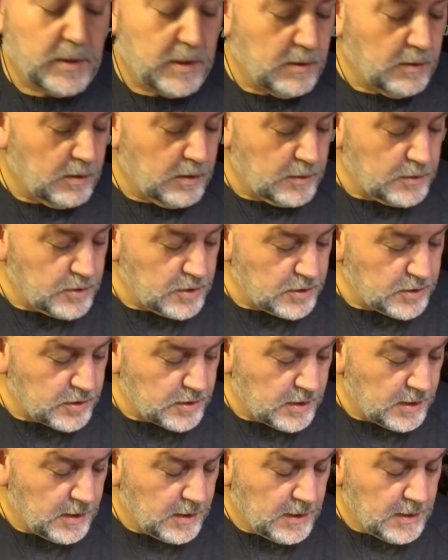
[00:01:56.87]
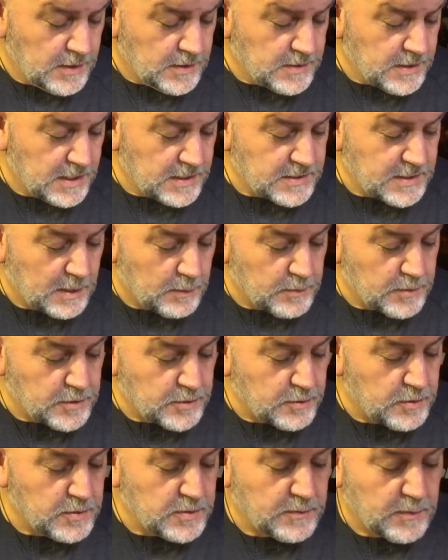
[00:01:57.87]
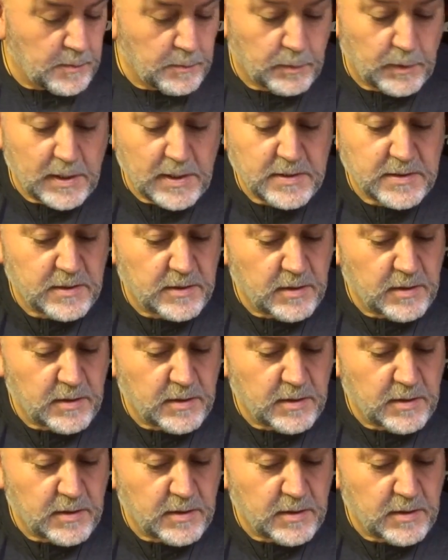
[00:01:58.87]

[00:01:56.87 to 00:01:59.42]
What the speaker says: it on, just test out with screws. If it breaks their